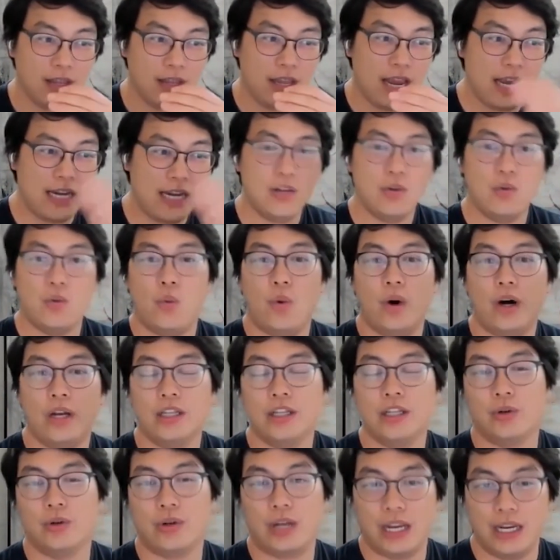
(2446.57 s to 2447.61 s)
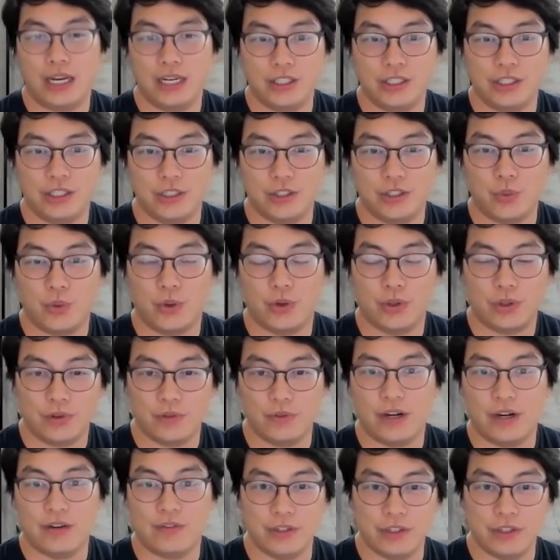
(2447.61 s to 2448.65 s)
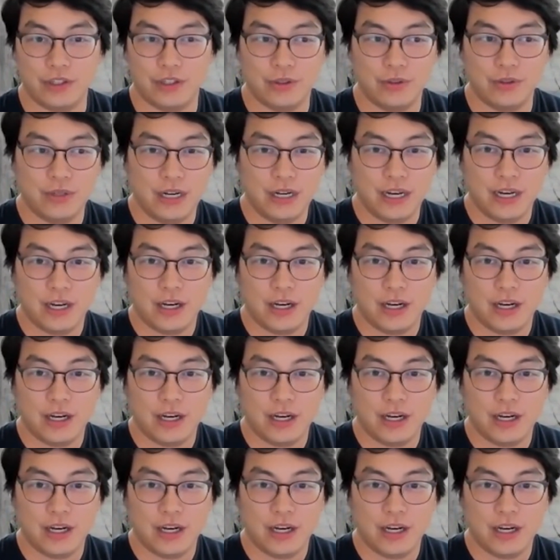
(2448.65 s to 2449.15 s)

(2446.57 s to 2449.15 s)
any one location's worth of revenue,